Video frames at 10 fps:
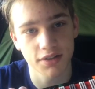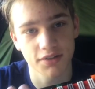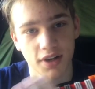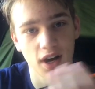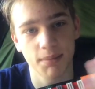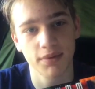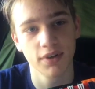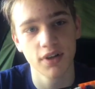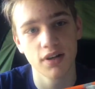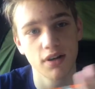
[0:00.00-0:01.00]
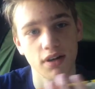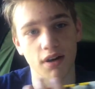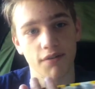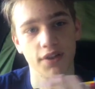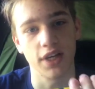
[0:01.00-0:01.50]
the top
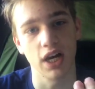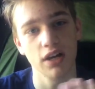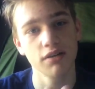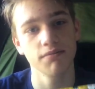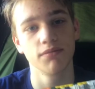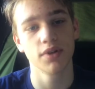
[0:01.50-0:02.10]
of the gun.